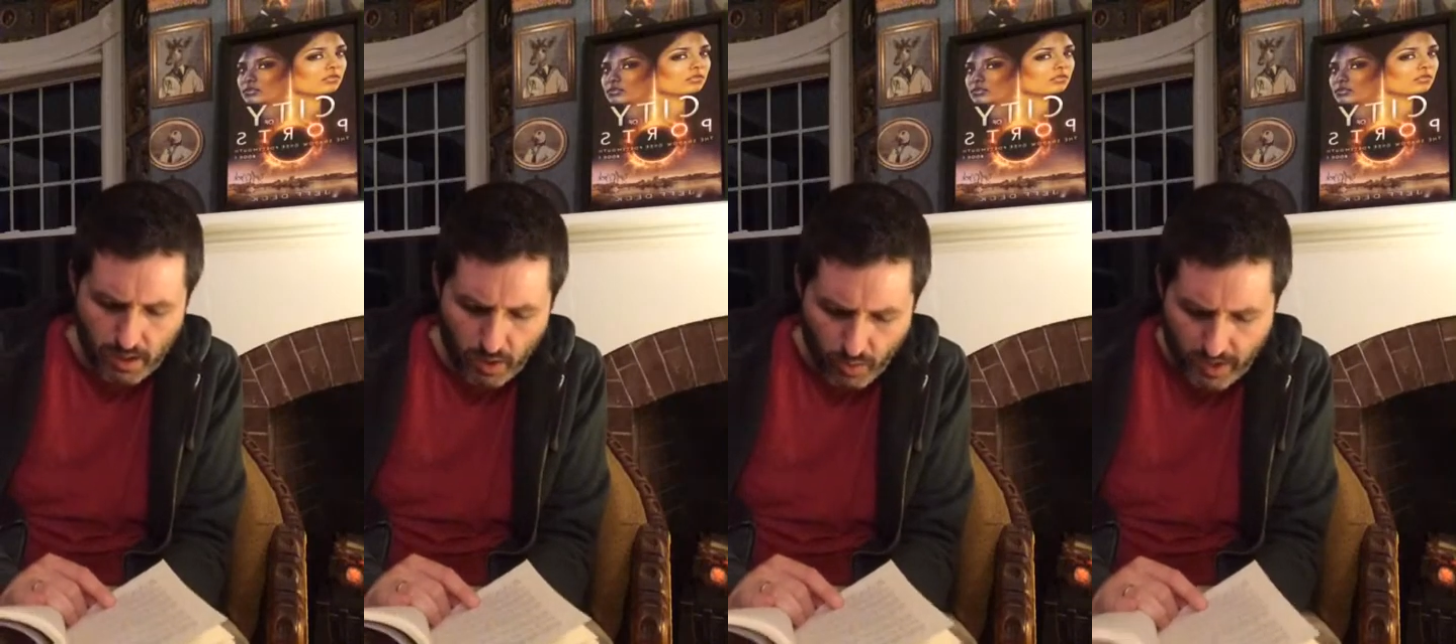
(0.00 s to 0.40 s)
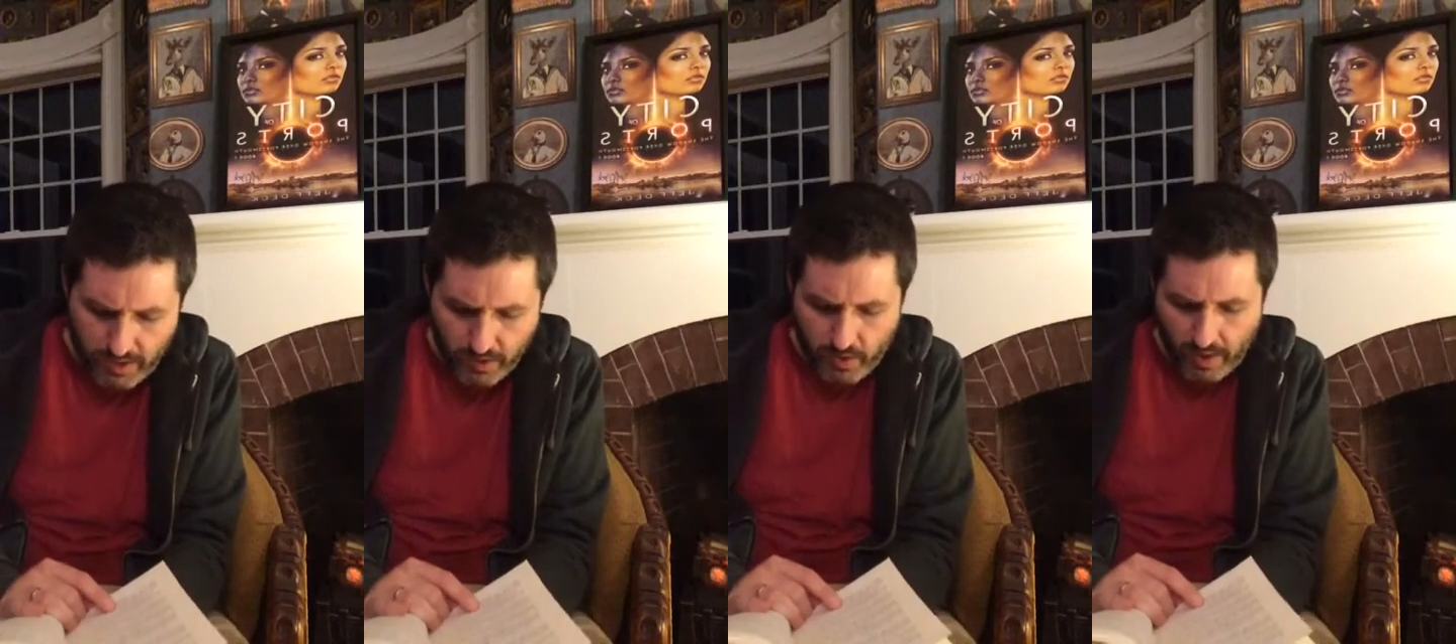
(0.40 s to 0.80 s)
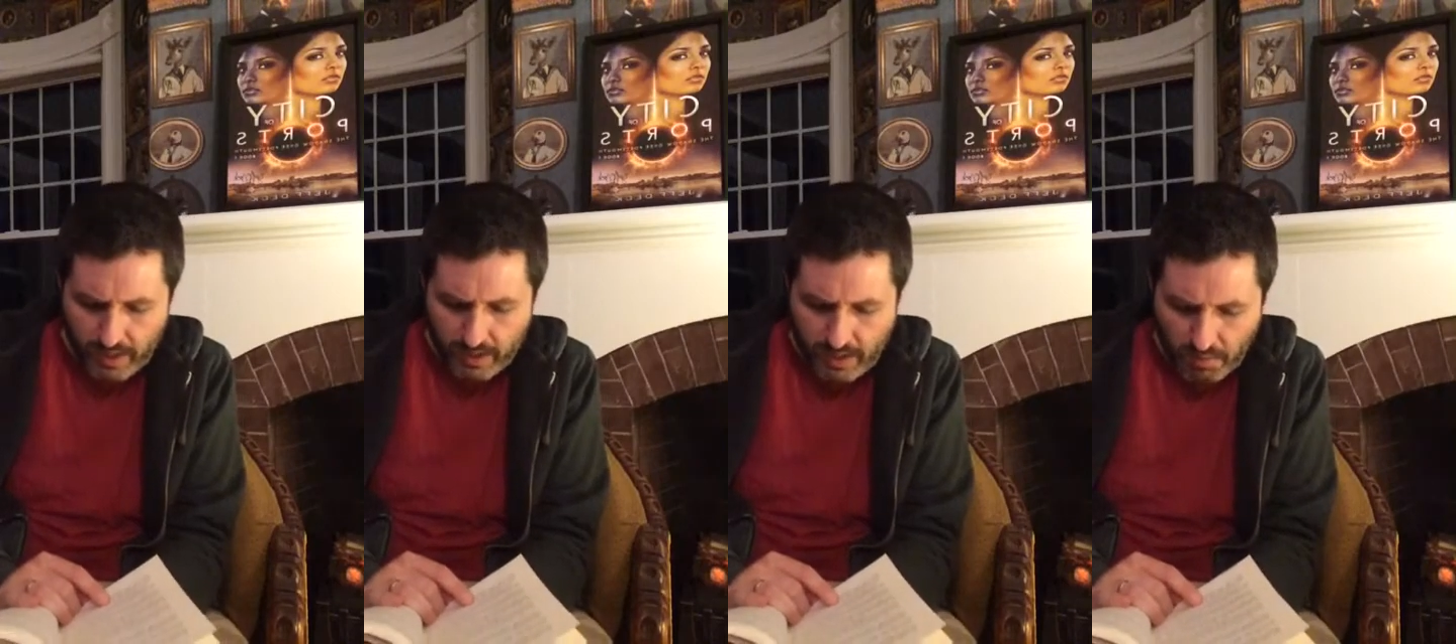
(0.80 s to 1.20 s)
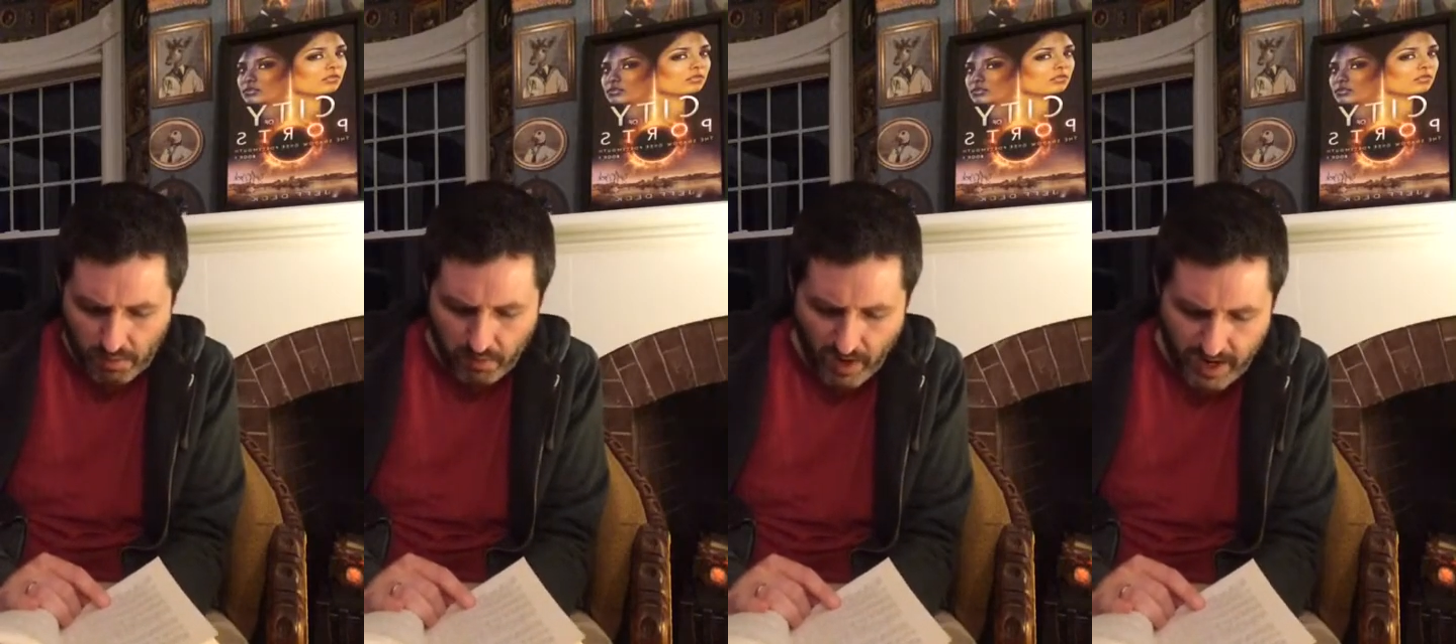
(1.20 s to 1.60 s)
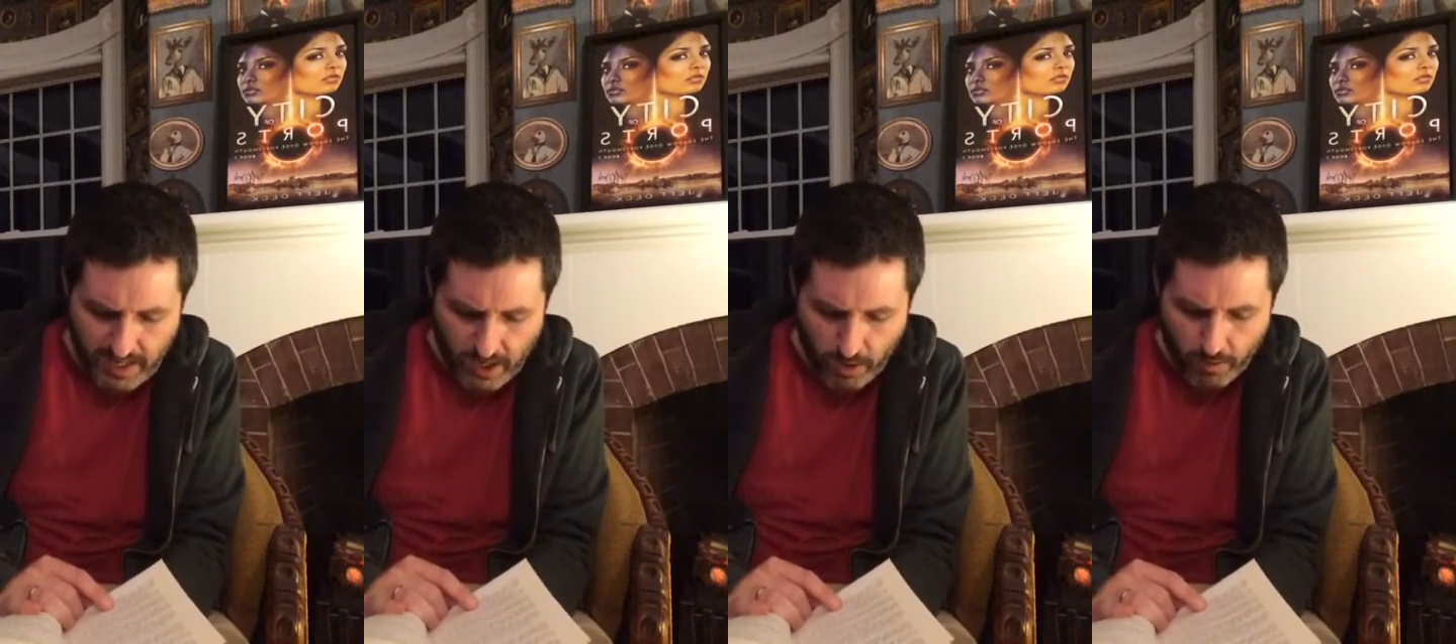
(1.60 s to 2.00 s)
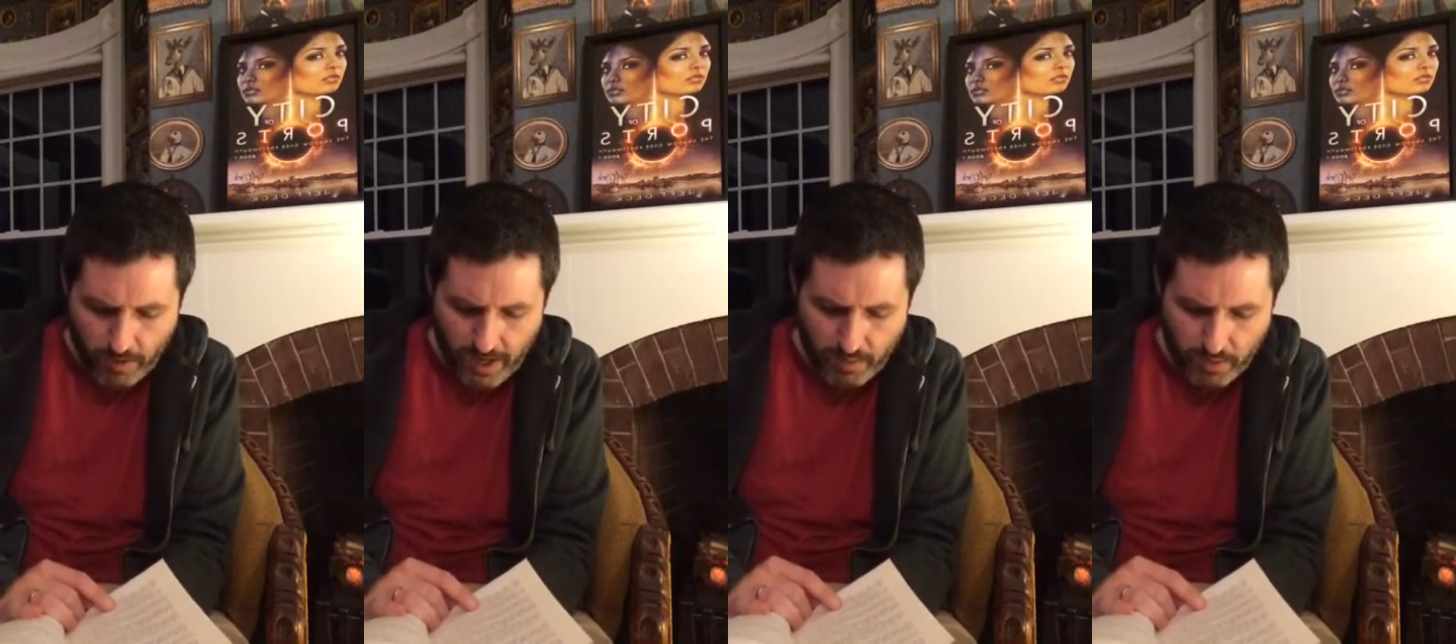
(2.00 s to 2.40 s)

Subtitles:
who were either trying to simplify terrifying